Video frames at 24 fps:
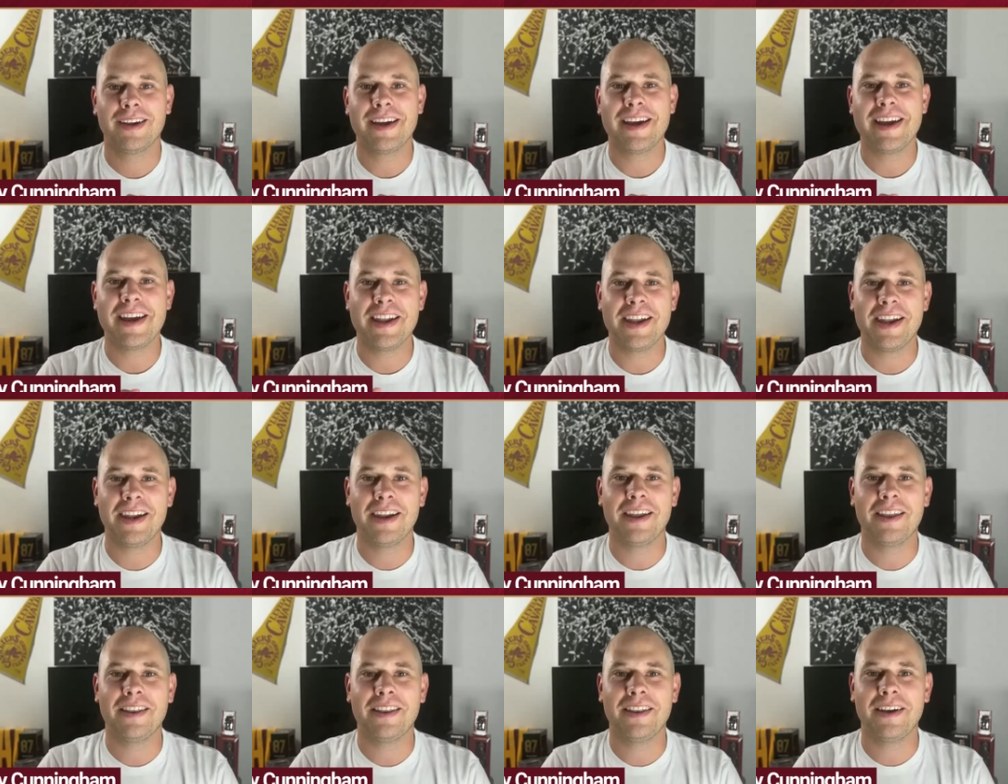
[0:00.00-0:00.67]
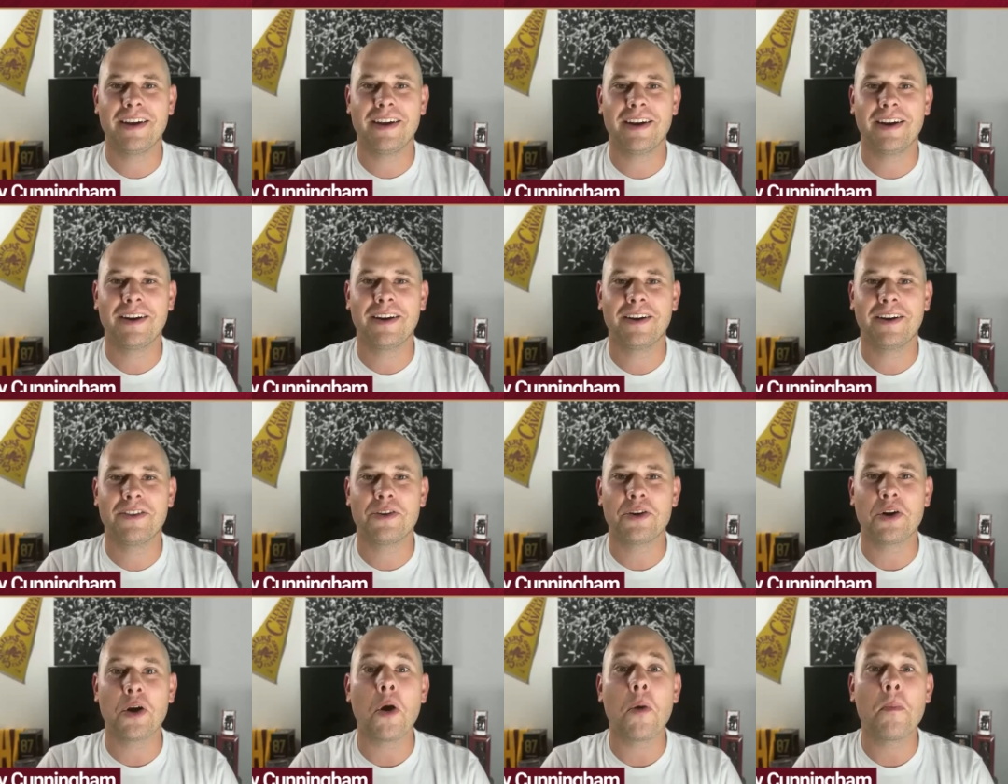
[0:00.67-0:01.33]
in their
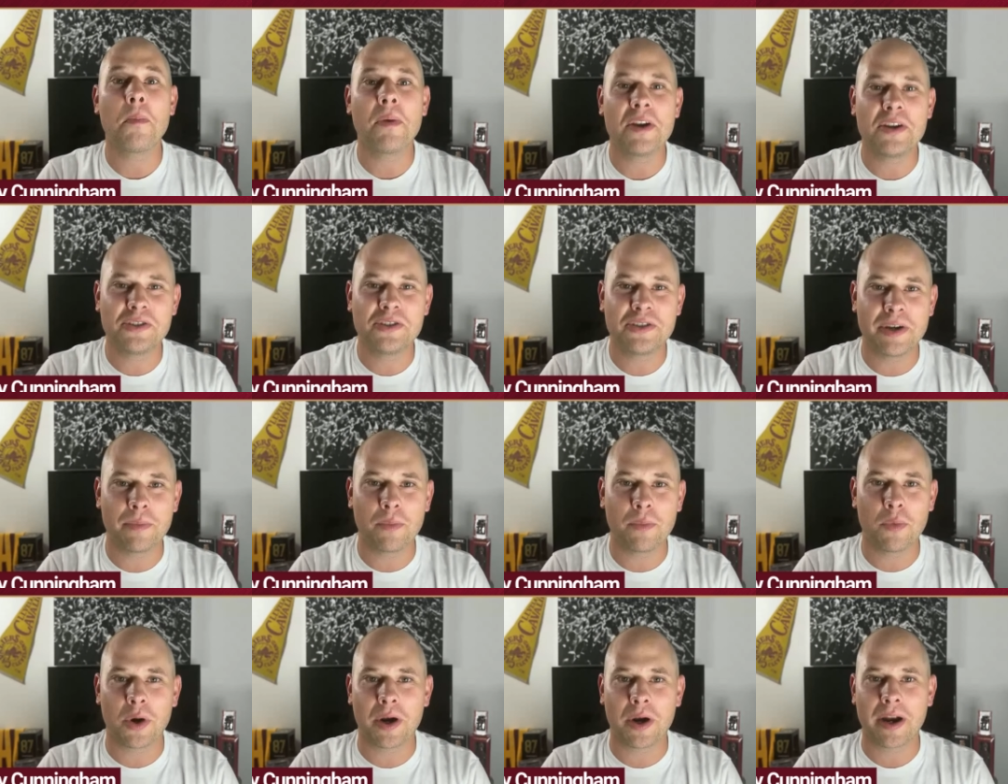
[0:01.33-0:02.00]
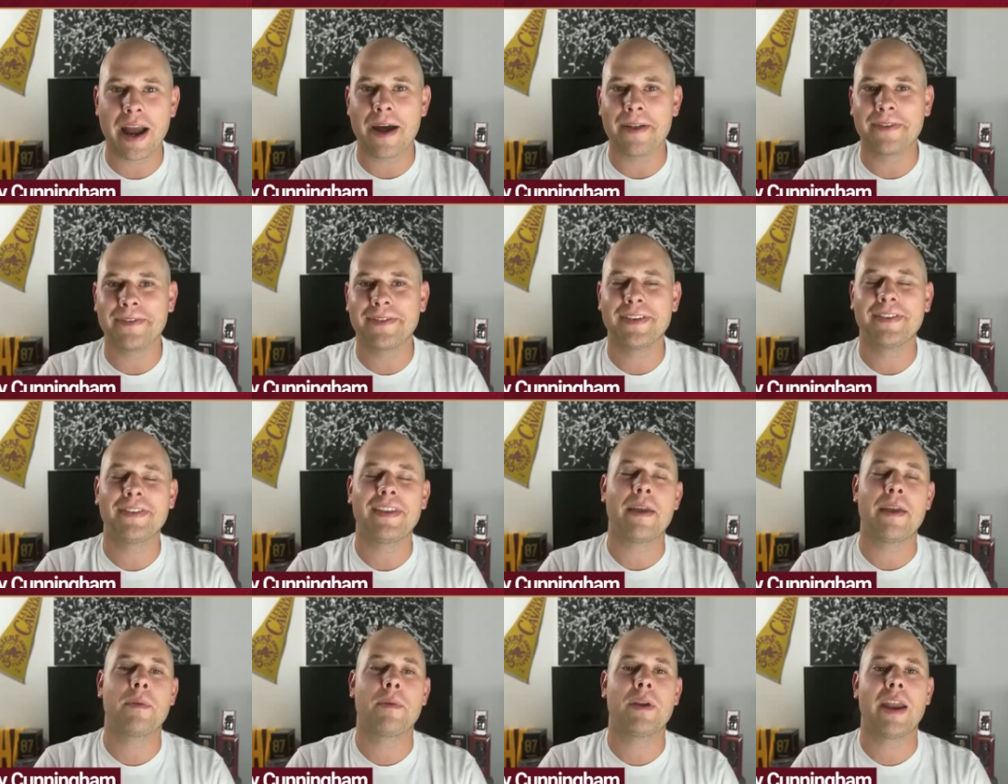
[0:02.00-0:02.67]
their open gym workouts that
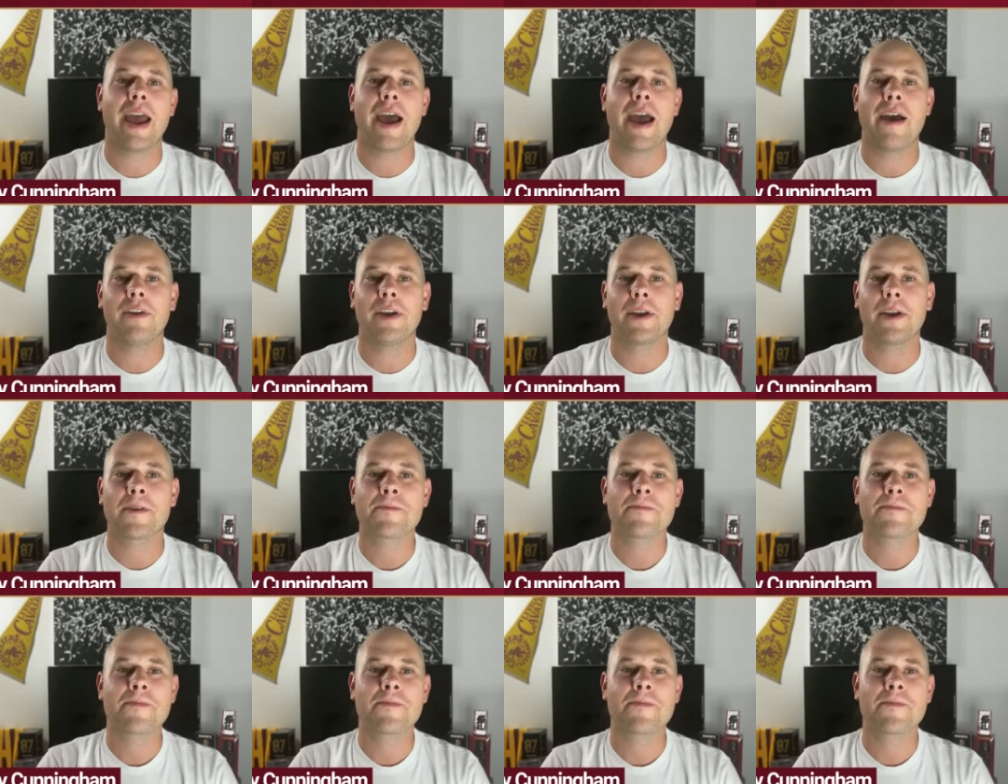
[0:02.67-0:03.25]
they've been having.